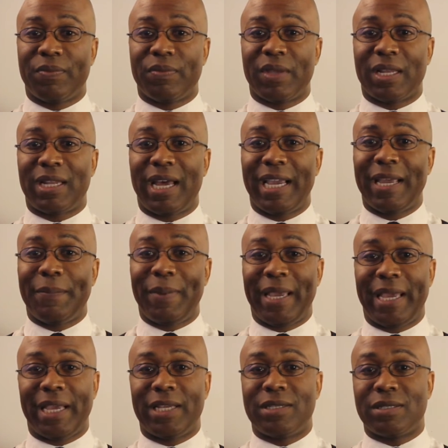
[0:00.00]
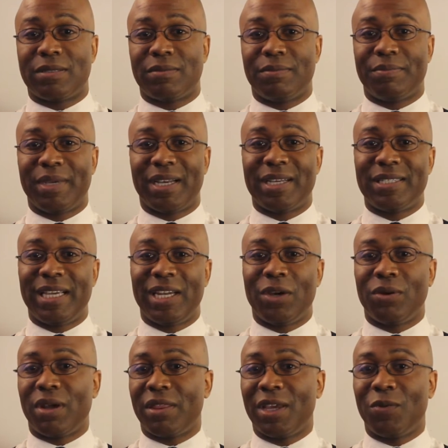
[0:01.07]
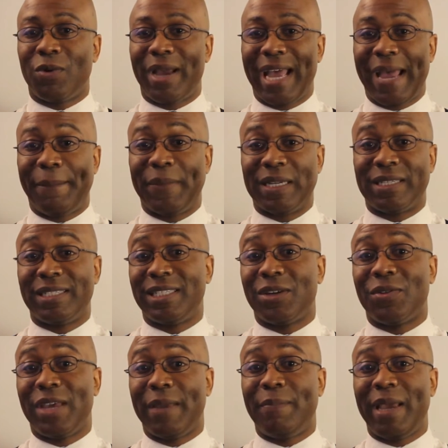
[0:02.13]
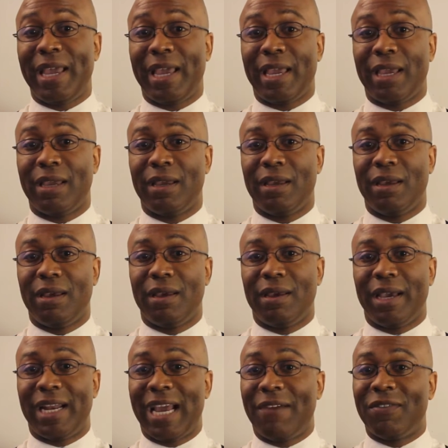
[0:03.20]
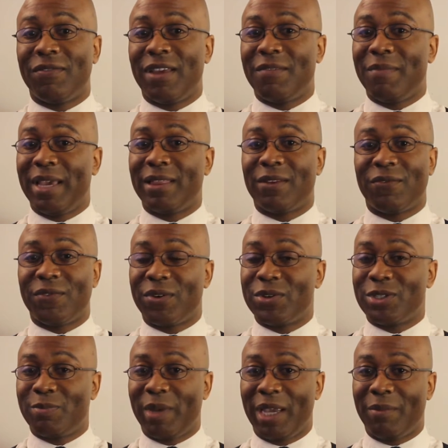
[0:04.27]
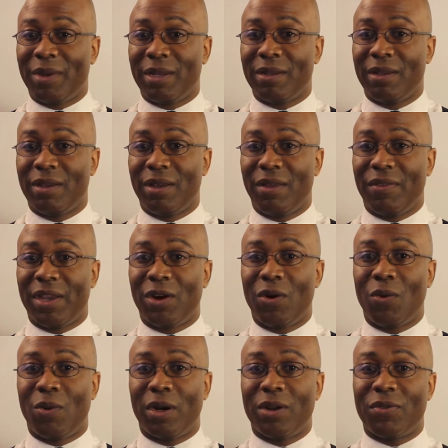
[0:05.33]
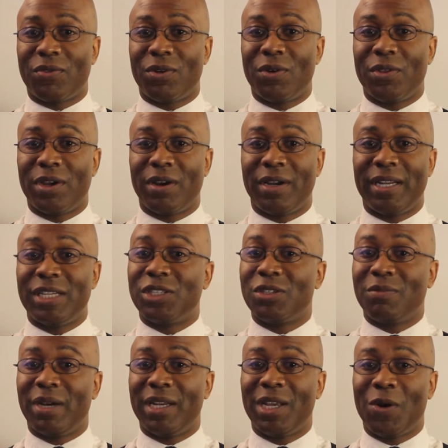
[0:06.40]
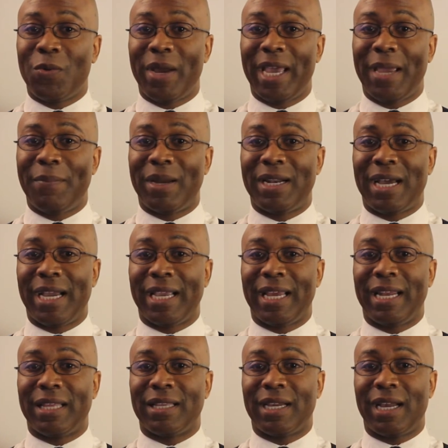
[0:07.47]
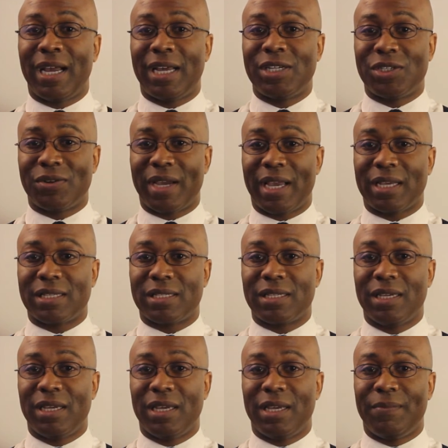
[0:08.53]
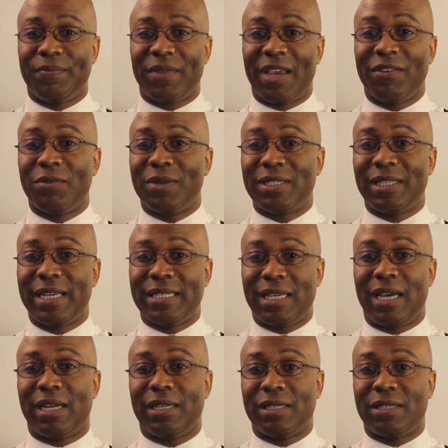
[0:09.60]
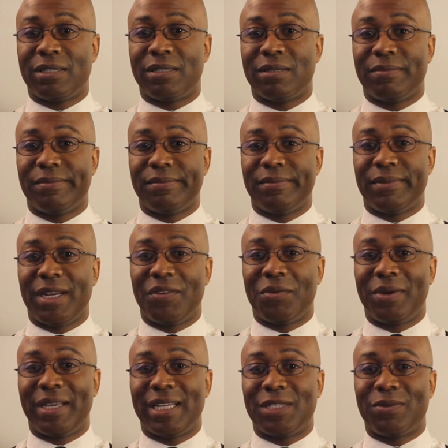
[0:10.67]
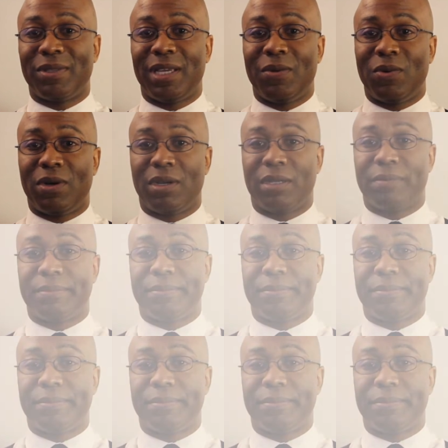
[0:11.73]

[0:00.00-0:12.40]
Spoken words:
The client pays because they know nothing will happen until they pay. And after they've made the first payment, they don't want to throw their initial money away by not getting the contracts. Everyone stays honest, and everyone gets what they want.